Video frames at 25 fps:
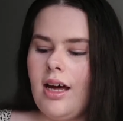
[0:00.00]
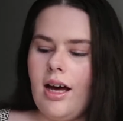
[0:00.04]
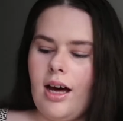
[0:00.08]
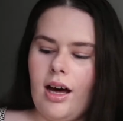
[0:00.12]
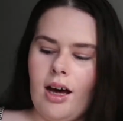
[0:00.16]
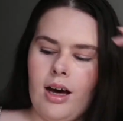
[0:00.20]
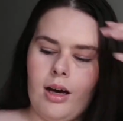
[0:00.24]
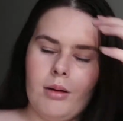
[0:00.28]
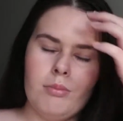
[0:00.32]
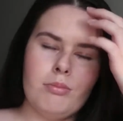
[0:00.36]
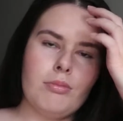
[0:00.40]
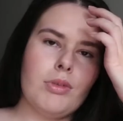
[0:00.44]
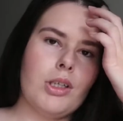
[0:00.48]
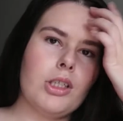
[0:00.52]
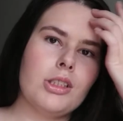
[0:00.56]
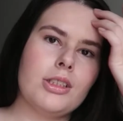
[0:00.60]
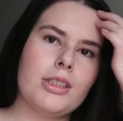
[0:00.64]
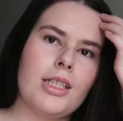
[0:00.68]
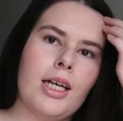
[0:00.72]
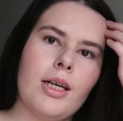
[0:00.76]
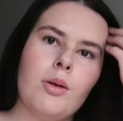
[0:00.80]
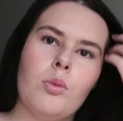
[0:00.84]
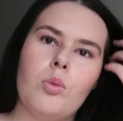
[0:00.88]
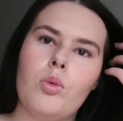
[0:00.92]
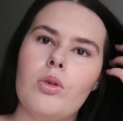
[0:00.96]
because
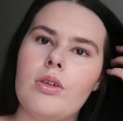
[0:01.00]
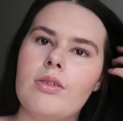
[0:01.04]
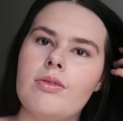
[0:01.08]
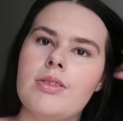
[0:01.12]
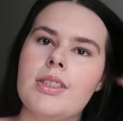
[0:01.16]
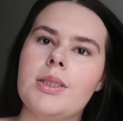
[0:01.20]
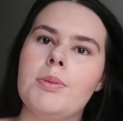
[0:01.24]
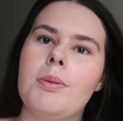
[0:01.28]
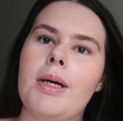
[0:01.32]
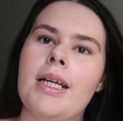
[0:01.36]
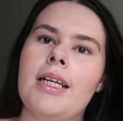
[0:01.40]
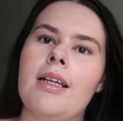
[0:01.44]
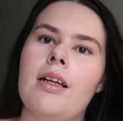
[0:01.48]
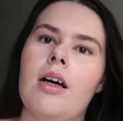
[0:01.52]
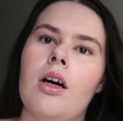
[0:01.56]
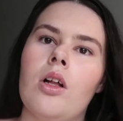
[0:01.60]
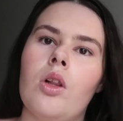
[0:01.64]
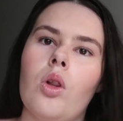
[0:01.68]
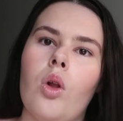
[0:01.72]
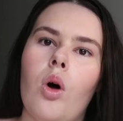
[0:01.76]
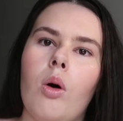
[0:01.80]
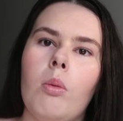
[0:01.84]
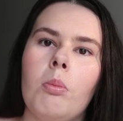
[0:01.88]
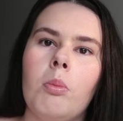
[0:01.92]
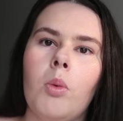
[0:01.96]
I would have spent a
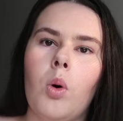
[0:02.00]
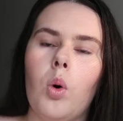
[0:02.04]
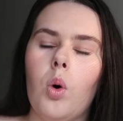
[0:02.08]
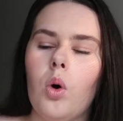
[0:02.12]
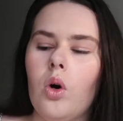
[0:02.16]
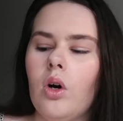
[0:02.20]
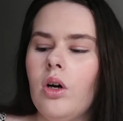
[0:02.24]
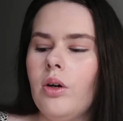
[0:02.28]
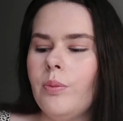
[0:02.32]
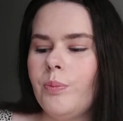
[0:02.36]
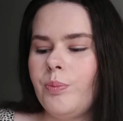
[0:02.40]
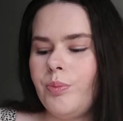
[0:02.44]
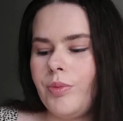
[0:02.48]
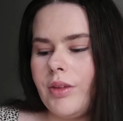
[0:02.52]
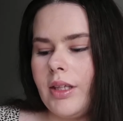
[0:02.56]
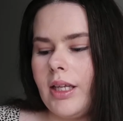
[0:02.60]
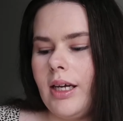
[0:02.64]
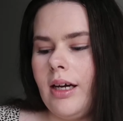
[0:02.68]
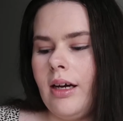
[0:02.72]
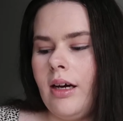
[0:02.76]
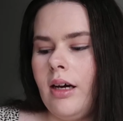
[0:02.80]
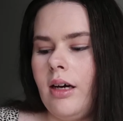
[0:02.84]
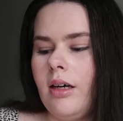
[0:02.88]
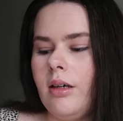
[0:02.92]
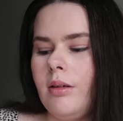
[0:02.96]
lot more.
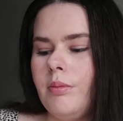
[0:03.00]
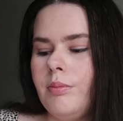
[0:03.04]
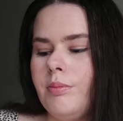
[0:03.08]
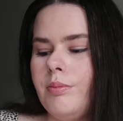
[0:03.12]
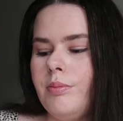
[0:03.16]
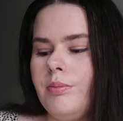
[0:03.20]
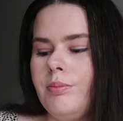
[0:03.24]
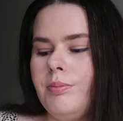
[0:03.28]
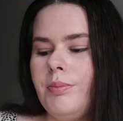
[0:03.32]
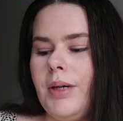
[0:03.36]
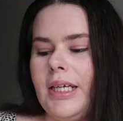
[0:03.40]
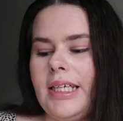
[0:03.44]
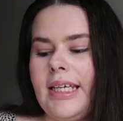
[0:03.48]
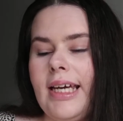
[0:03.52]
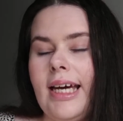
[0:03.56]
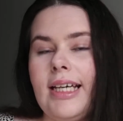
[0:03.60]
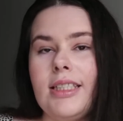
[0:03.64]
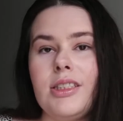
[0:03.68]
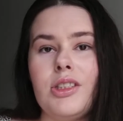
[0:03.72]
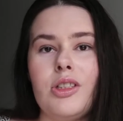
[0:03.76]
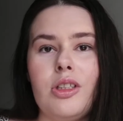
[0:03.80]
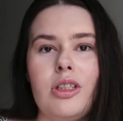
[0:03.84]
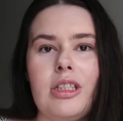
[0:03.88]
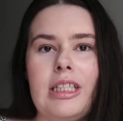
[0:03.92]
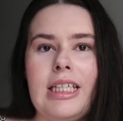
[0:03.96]
But yeah,
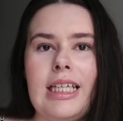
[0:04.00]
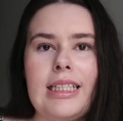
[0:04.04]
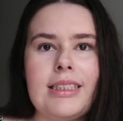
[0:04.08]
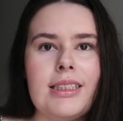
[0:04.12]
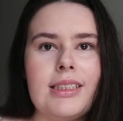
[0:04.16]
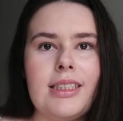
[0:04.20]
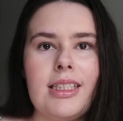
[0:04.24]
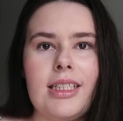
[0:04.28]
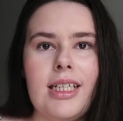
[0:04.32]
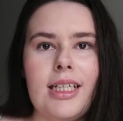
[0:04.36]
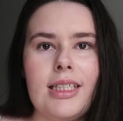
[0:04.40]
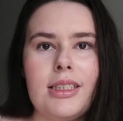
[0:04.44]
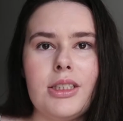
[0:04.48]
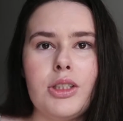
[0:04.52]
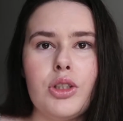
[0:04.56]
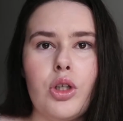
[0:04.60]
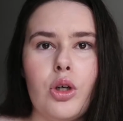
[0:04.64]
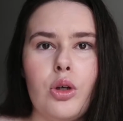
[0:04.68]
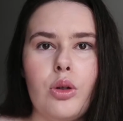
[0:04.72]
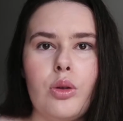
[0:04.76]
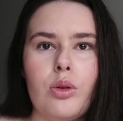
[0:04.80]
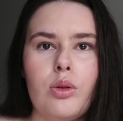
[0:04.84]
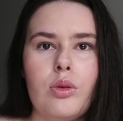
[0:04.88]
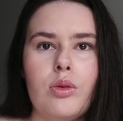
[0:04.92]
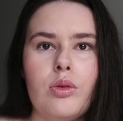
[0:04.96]
so yesterday's
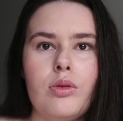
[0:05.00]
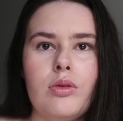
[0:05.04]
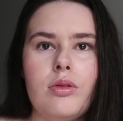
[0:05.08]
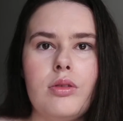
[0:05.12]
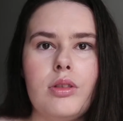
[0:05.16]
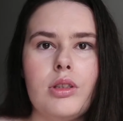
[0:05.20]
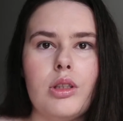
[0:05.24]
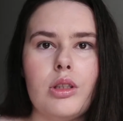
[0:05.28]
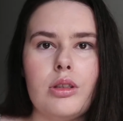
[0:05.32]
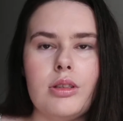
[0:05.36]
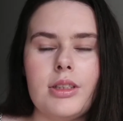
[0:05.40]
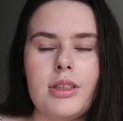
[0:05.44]
total, so